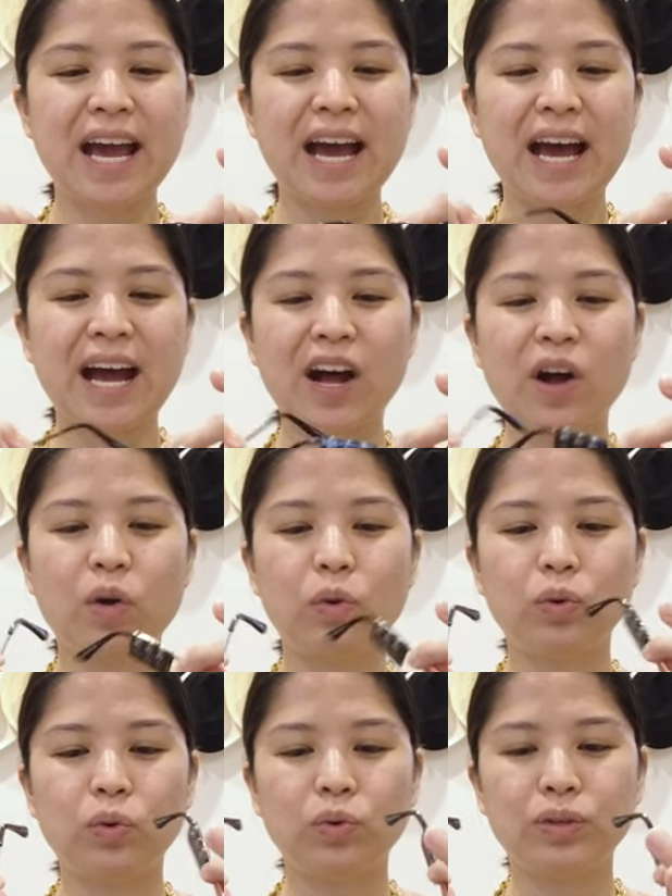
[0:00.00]
How
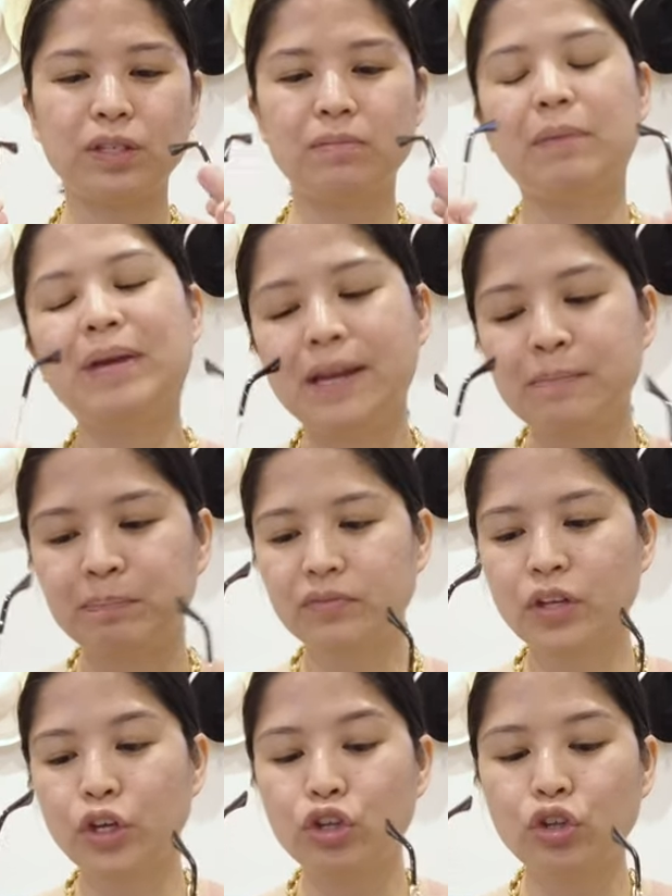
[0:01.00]
awesome. I mean,
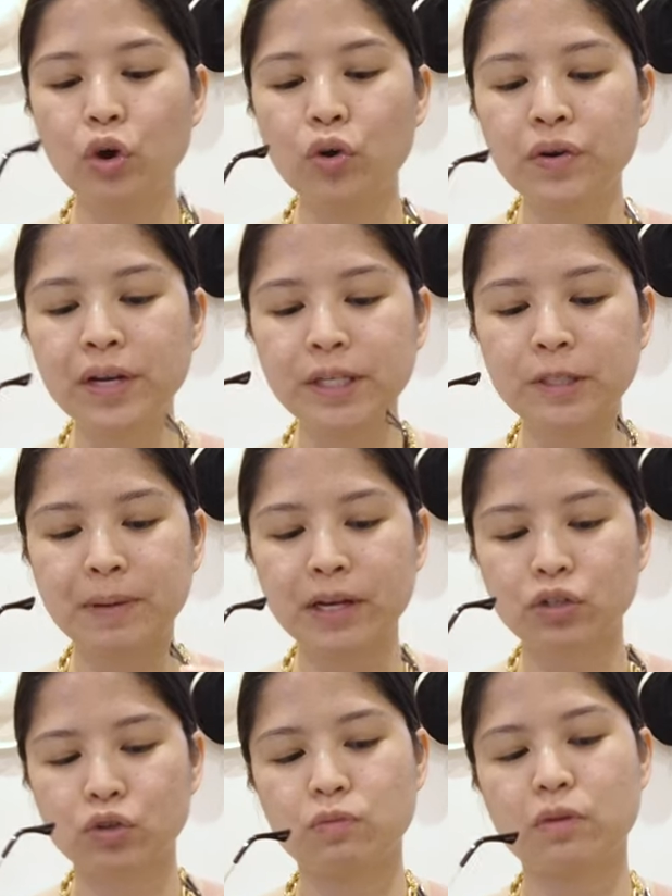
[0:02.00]
you don't
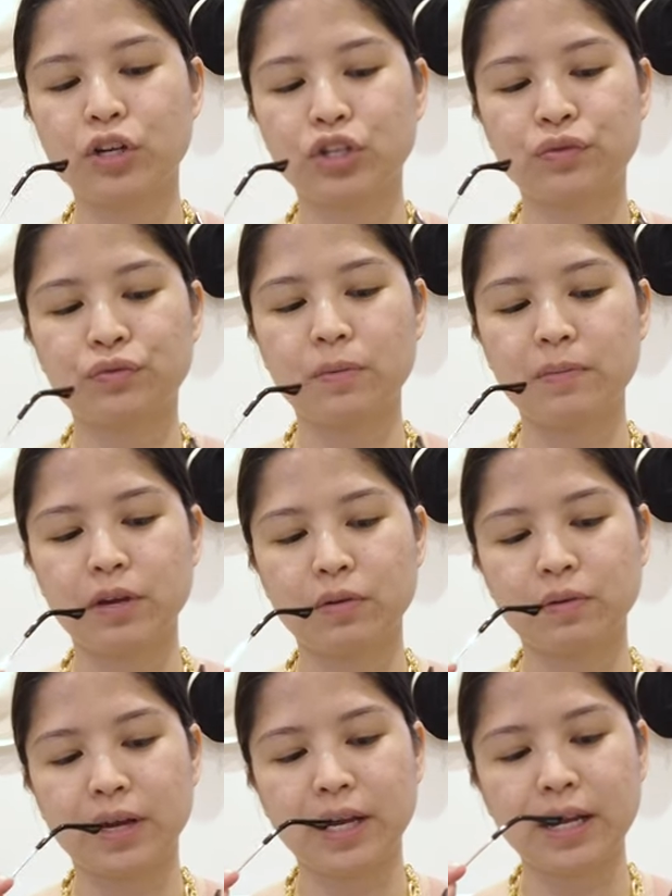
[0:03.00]
expect too much from it,
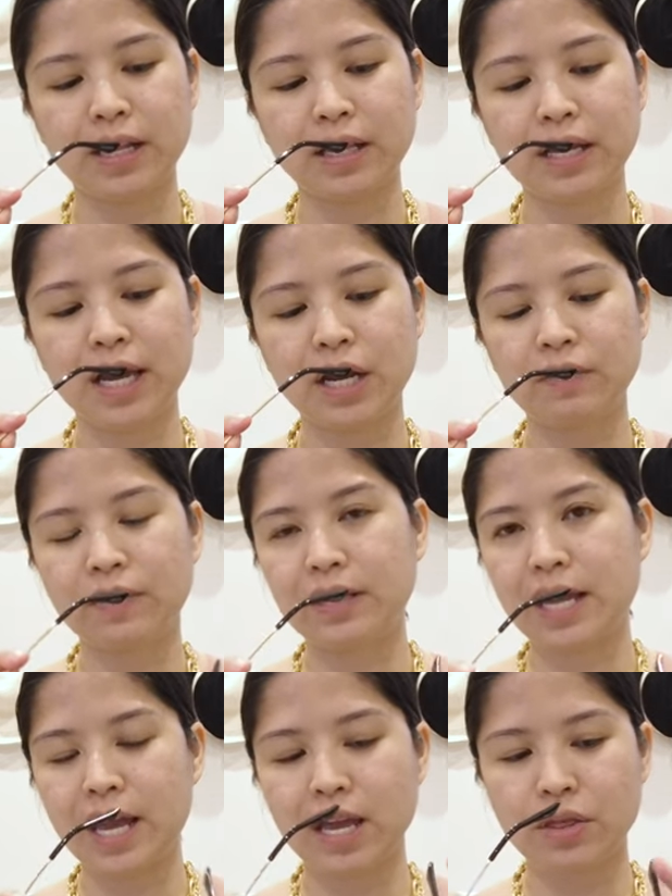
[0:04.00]
right? At the end of the
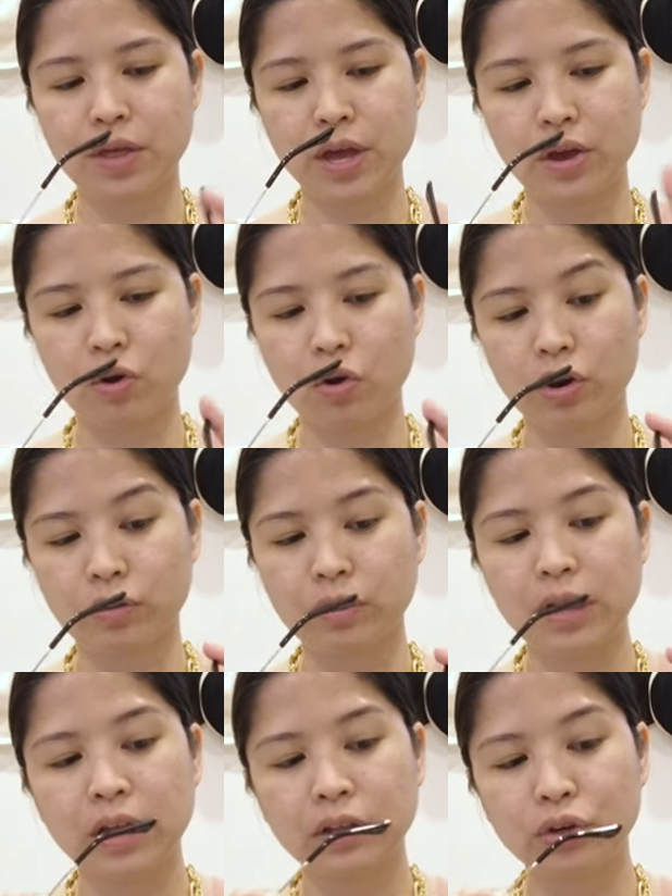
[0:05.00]
day,
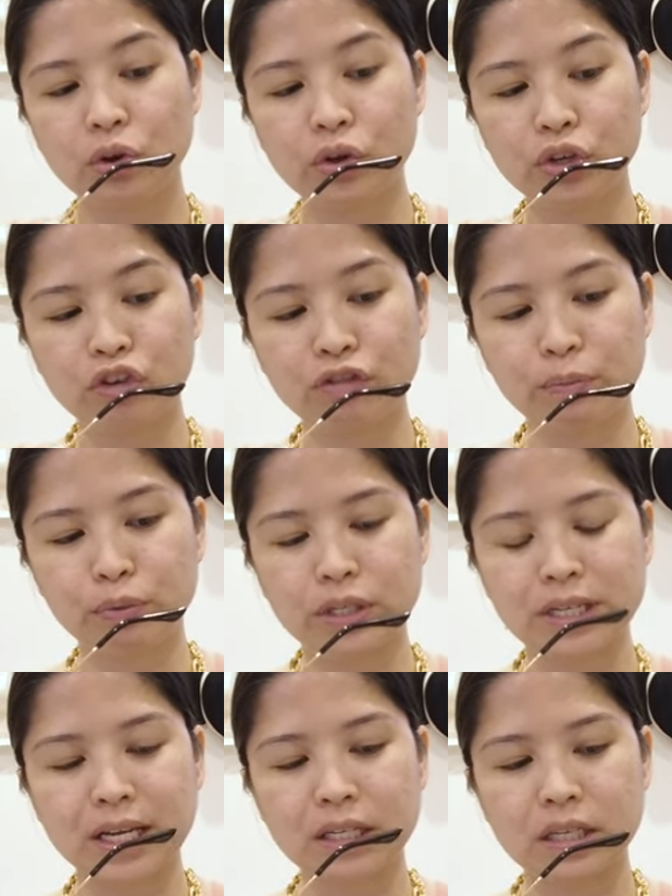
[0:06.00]
they're all UV
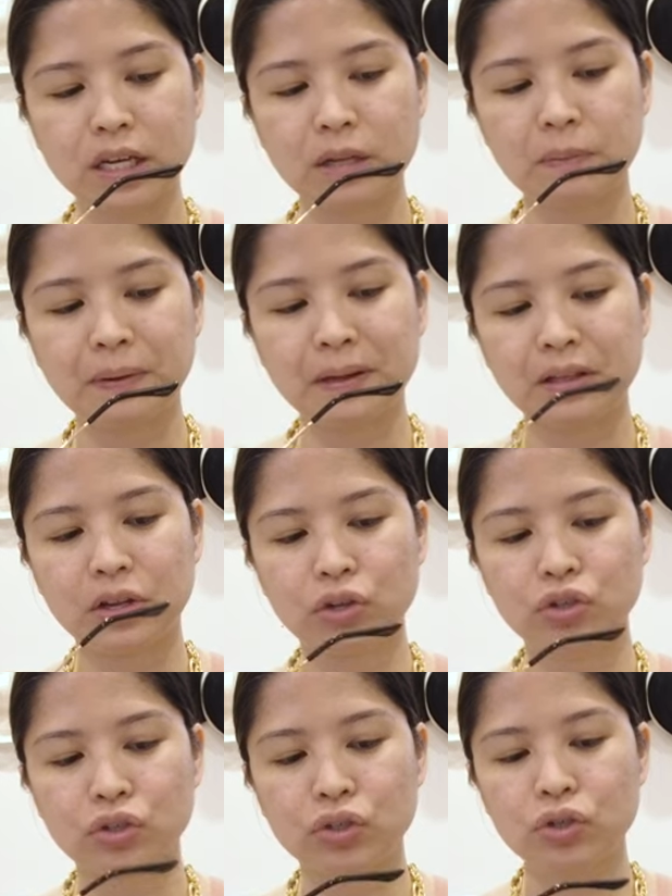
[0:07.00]
protected, but they're
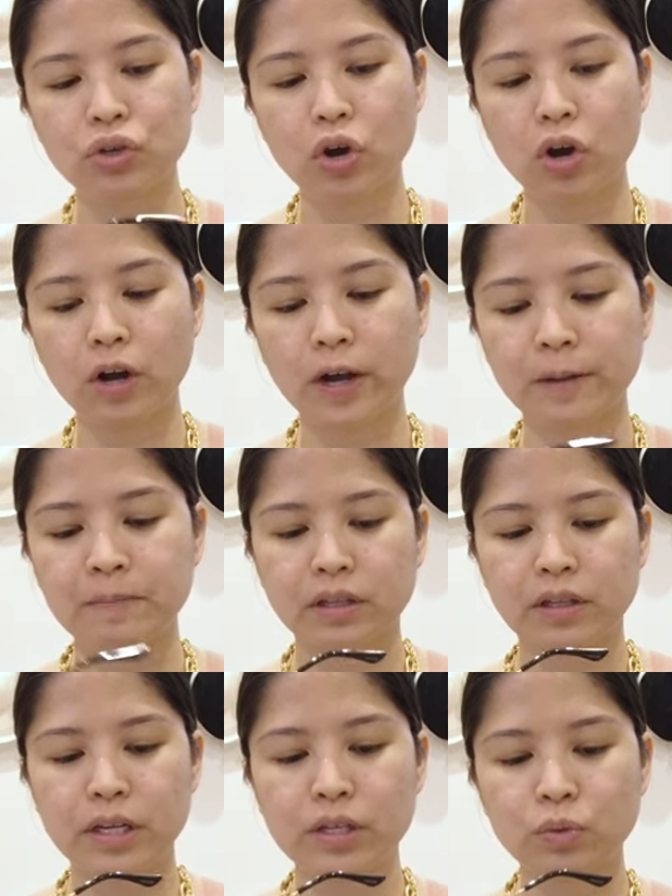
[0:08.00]
just not,
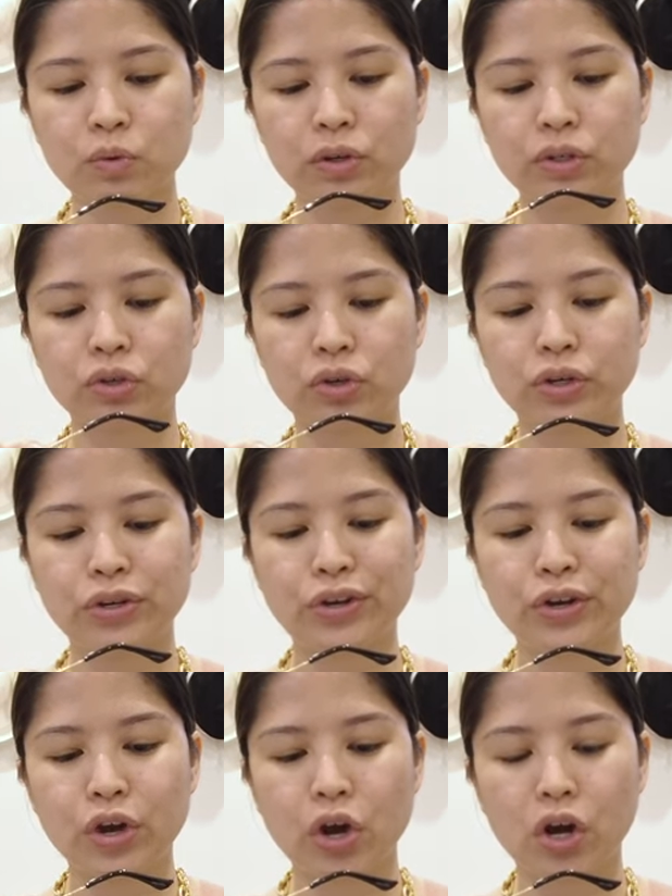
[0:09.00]
these ones are
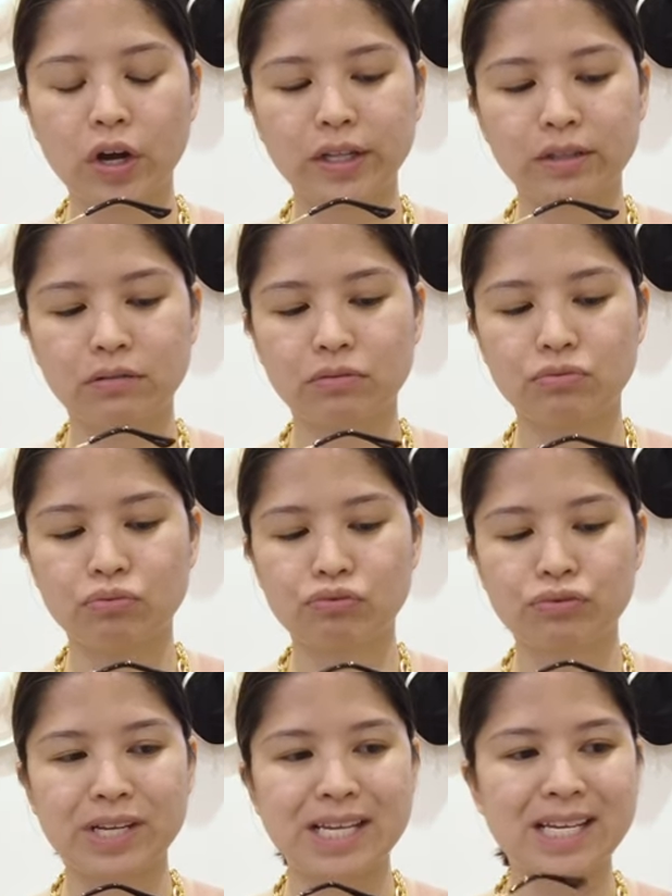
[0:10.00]
not
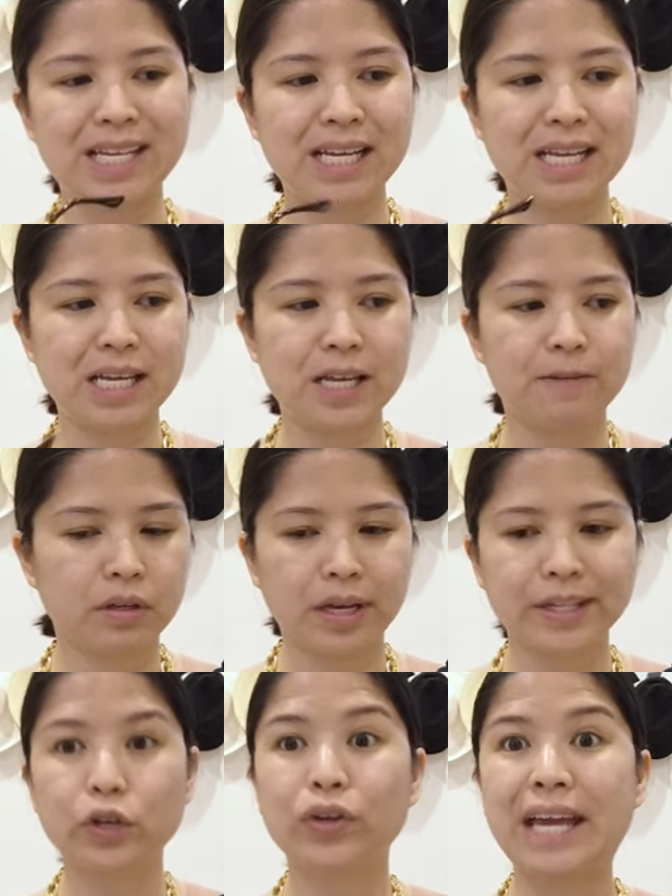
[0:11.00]
really,
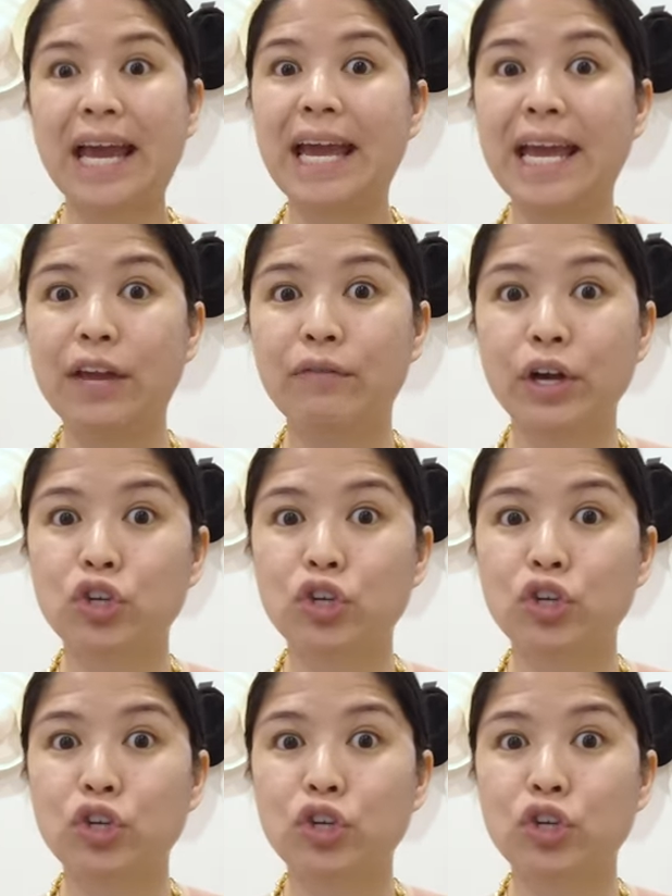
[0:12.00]
it's okay if I